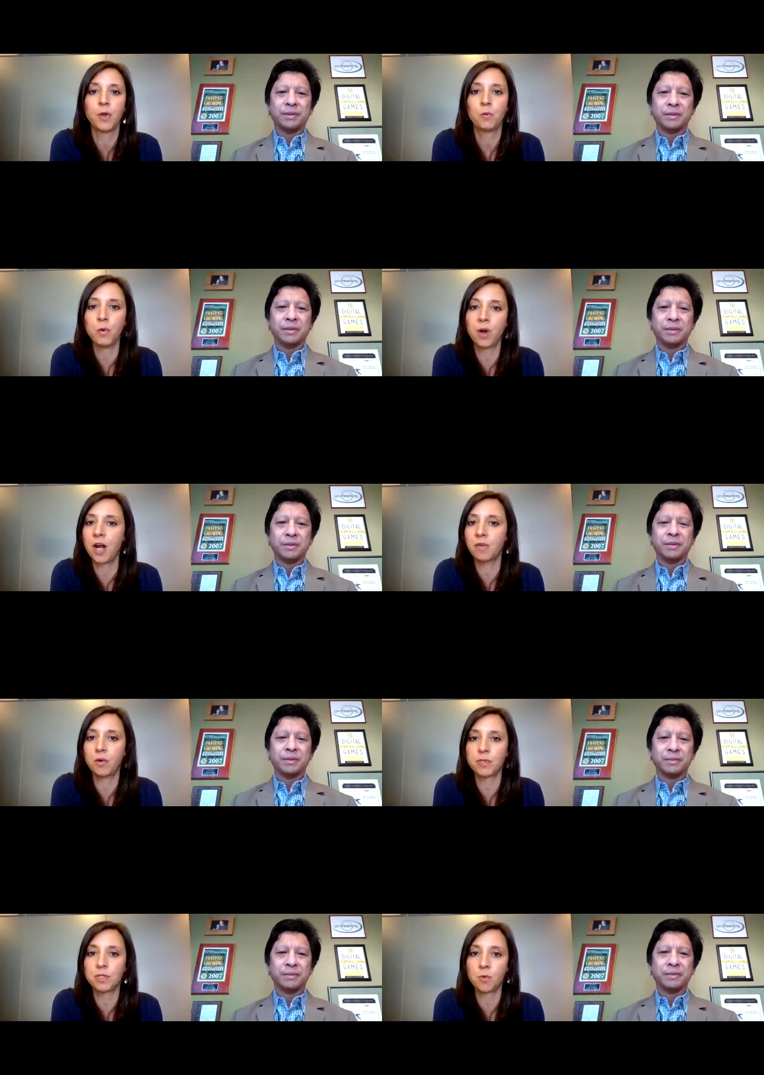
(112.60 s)
Speaker 1: we wanted
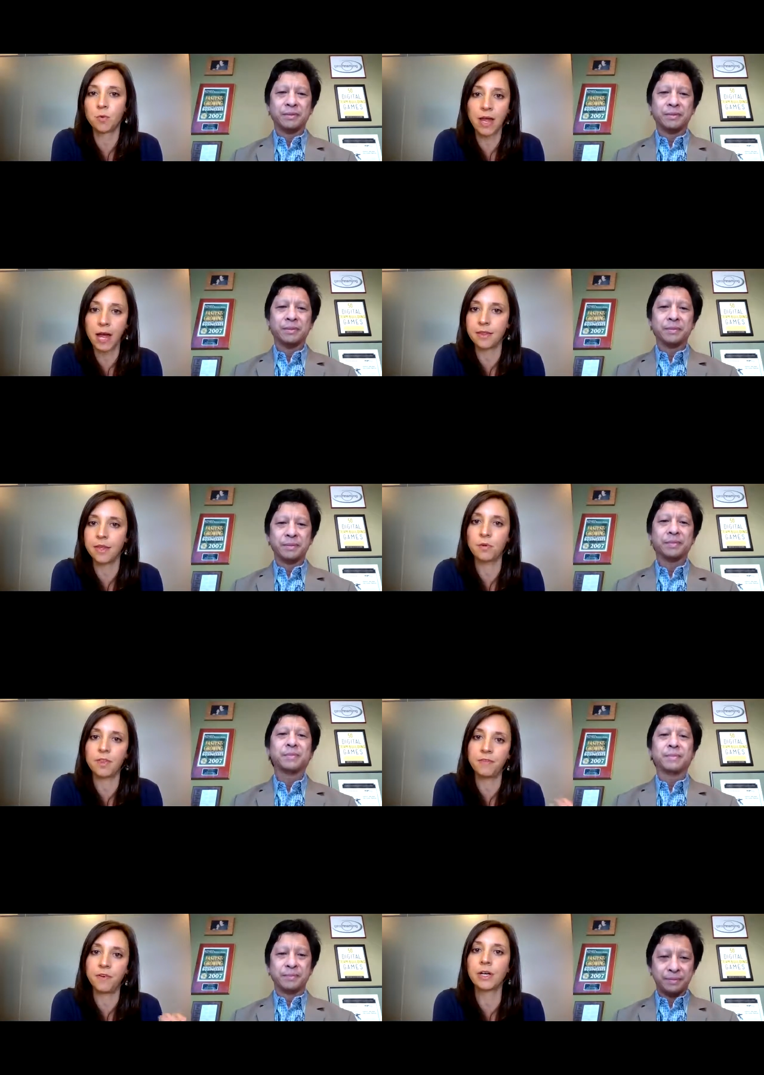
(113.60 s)
everyone to walk out of there with a
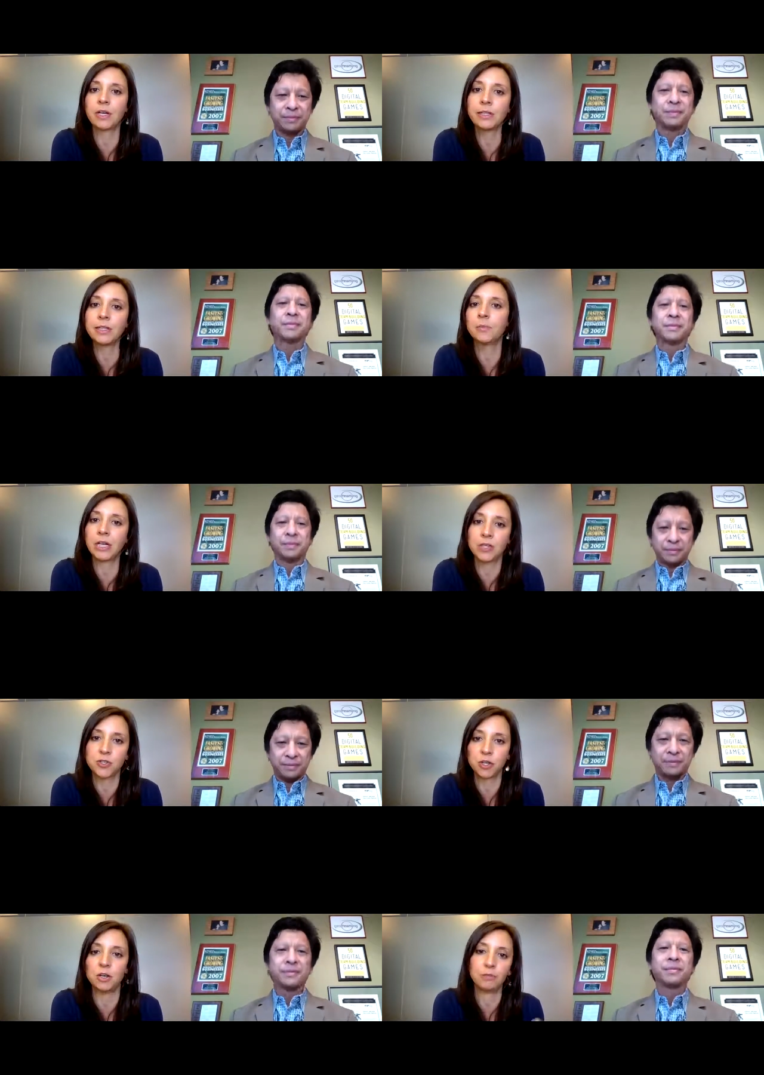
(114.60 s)
very clear picture
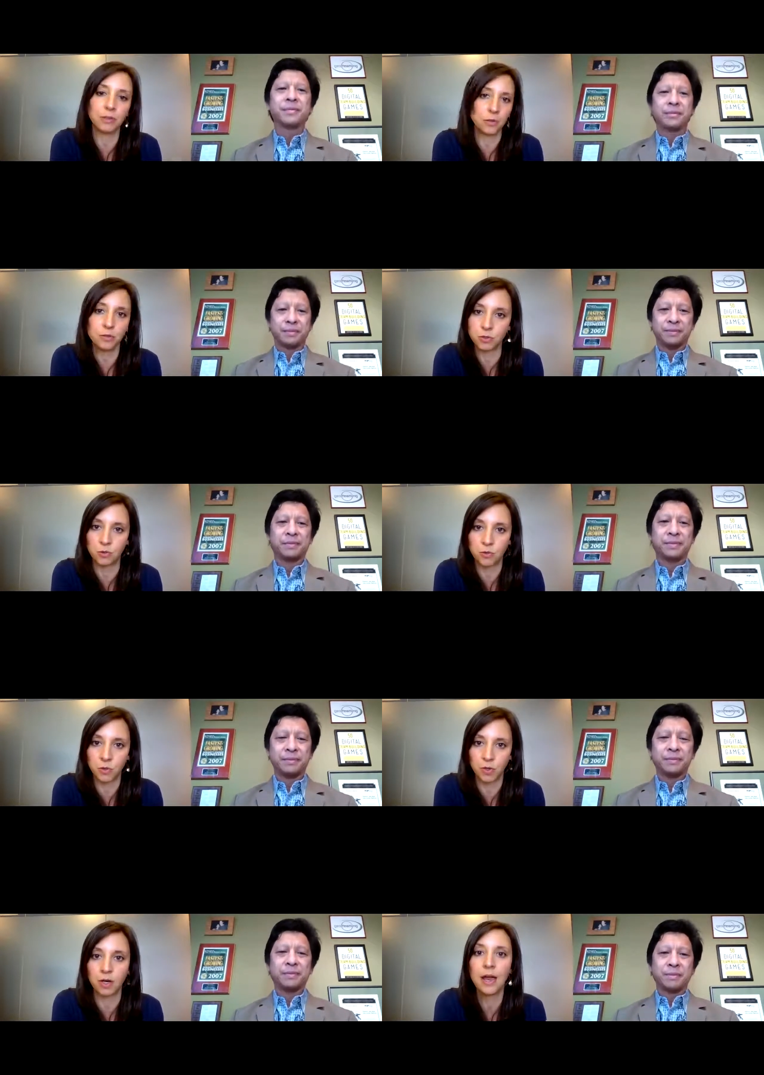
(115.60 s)
of what those goals
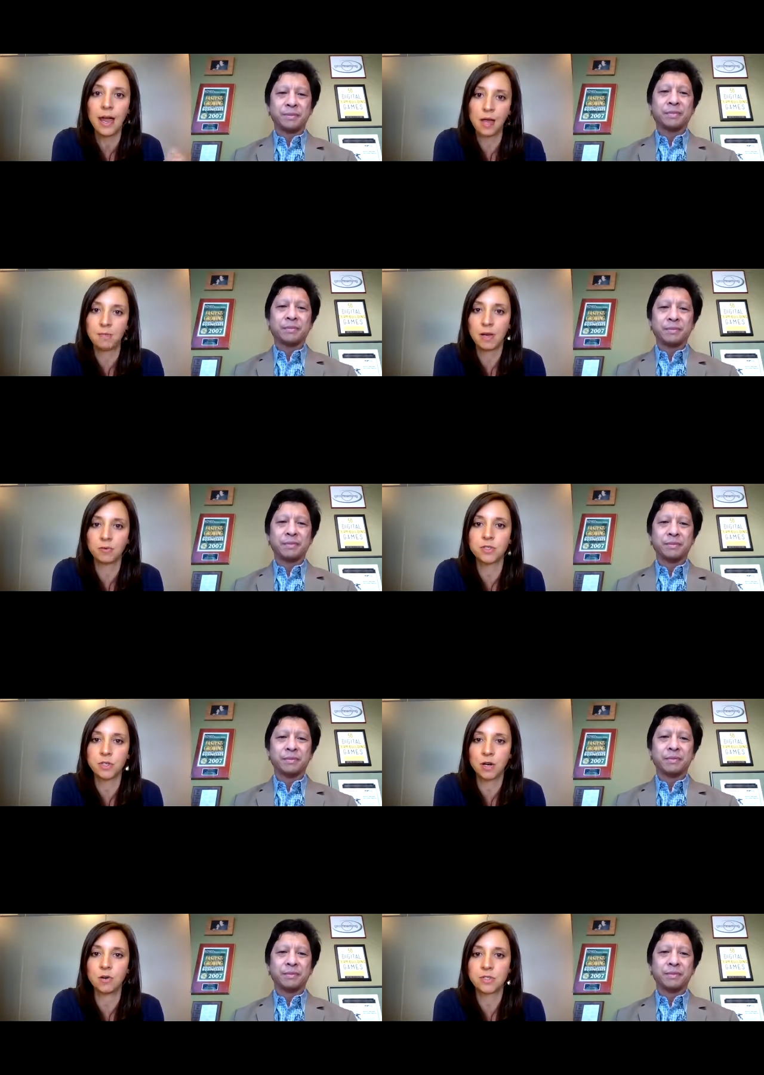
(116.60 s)
were and be able to
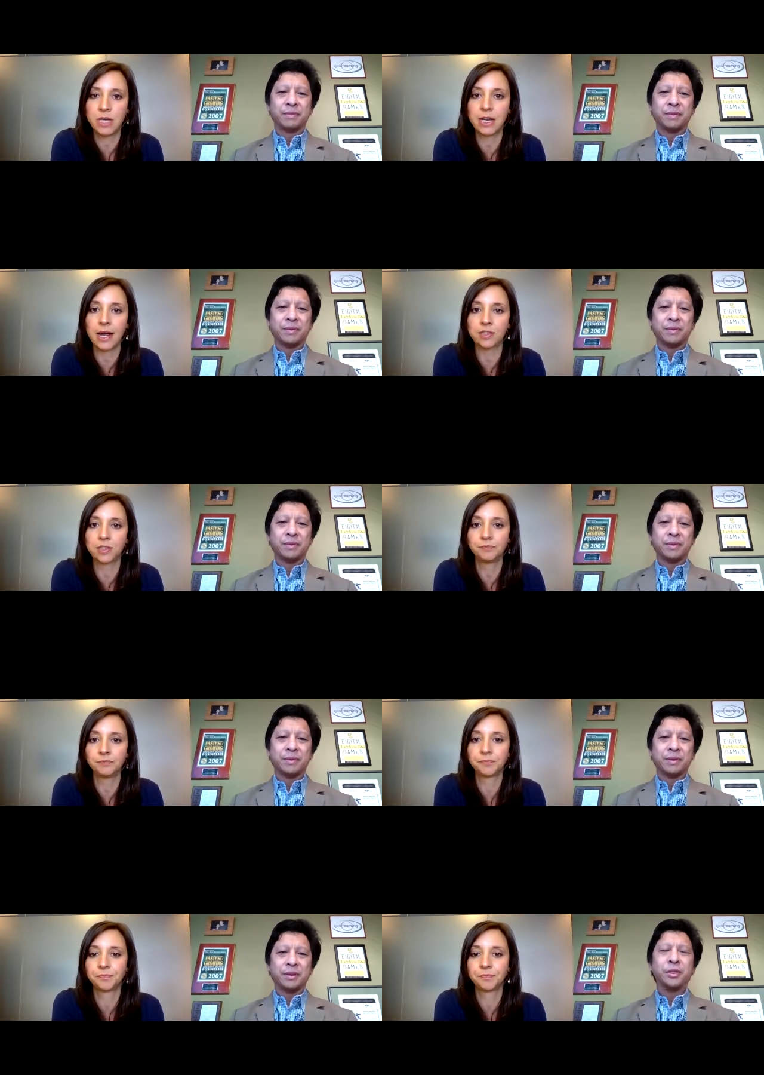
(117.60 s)
go take action.
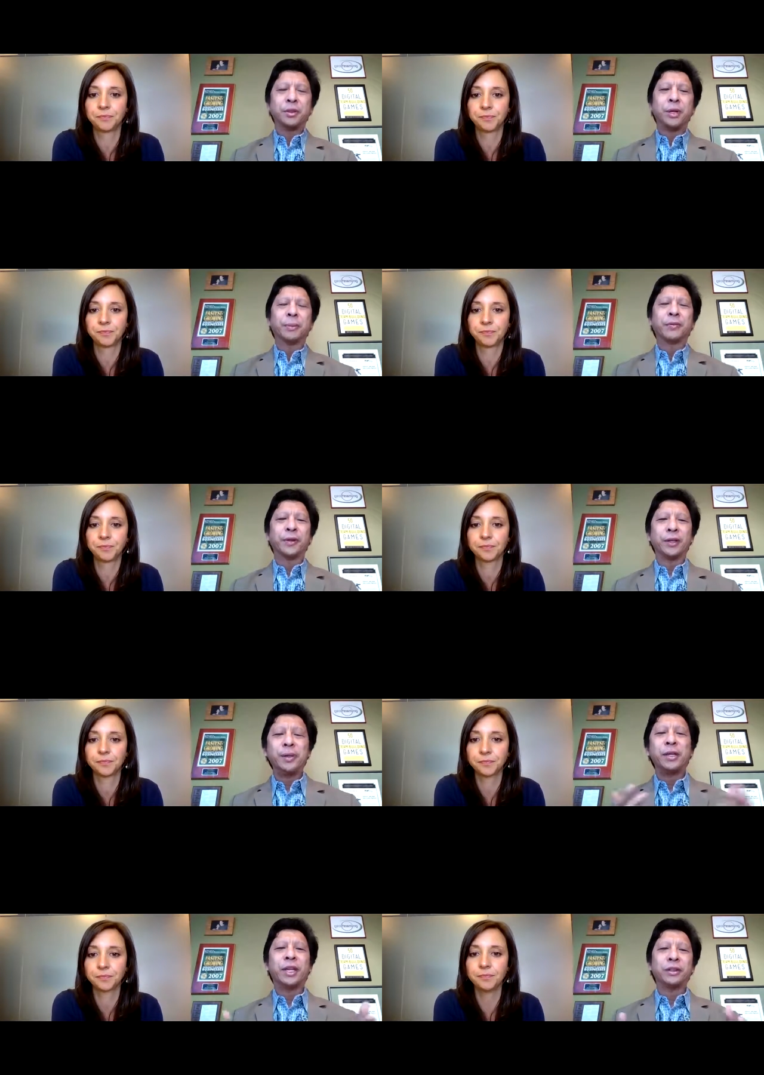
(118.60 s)
Speaker 2: So yeah, perfect.
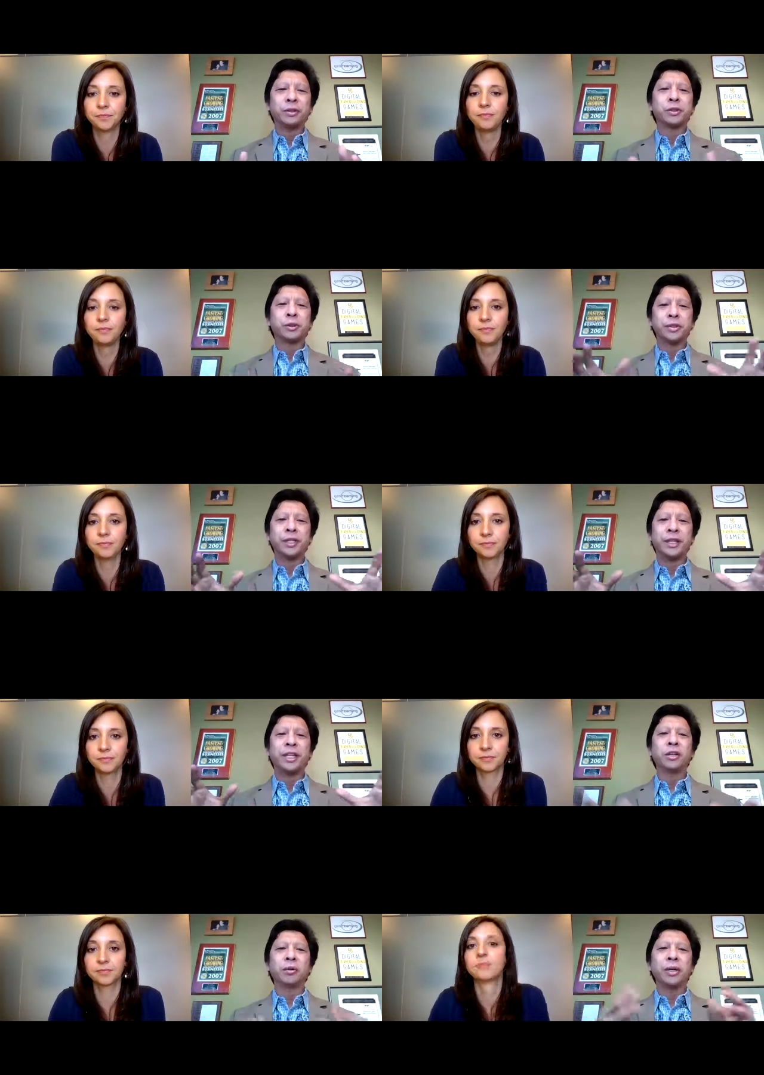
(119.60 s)
Communicate those goals and then
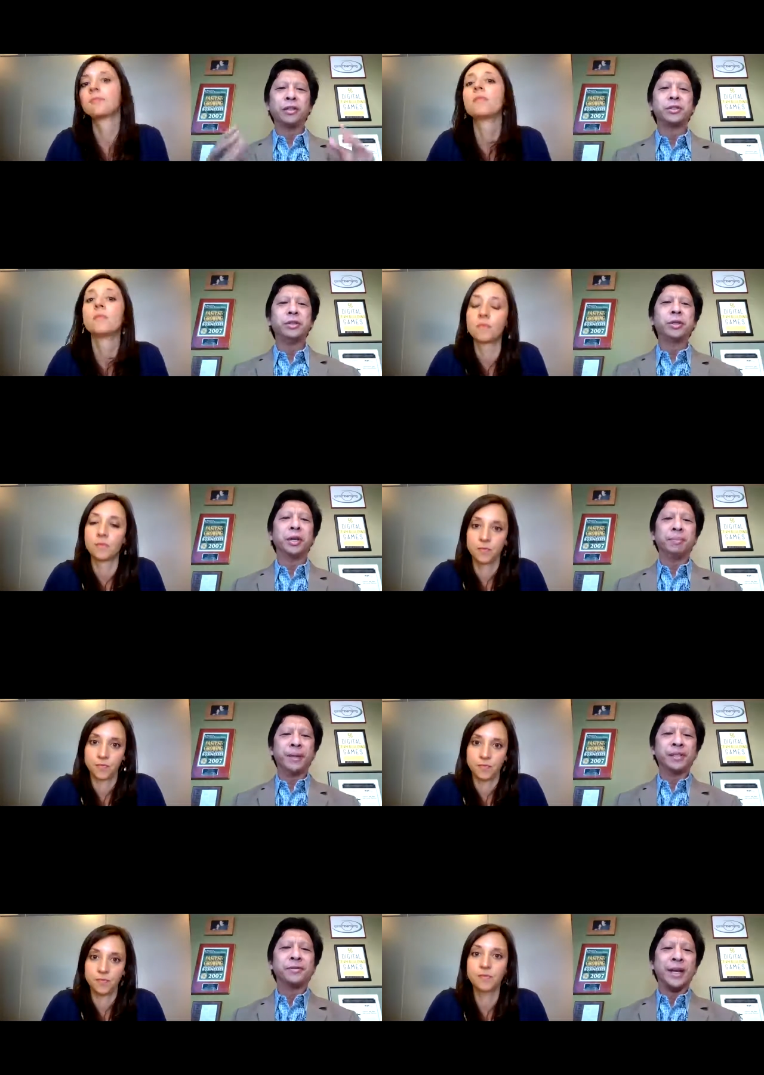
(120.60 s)
integrate this new
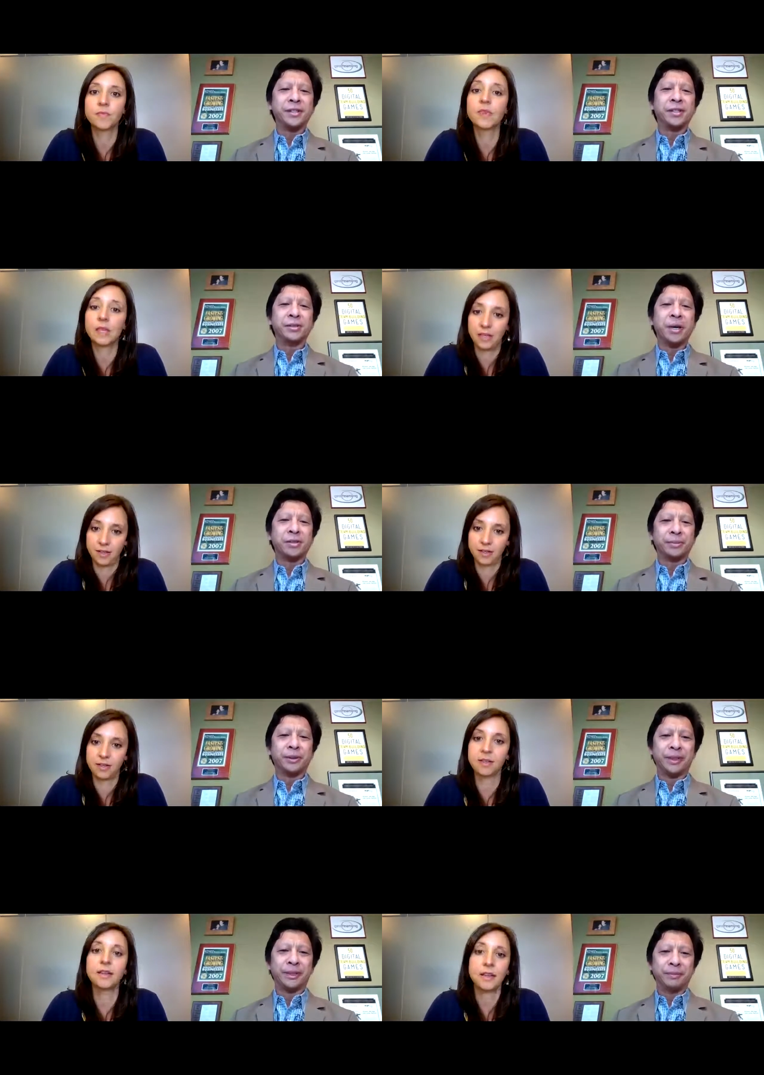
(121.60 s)
company as fast as possible, right?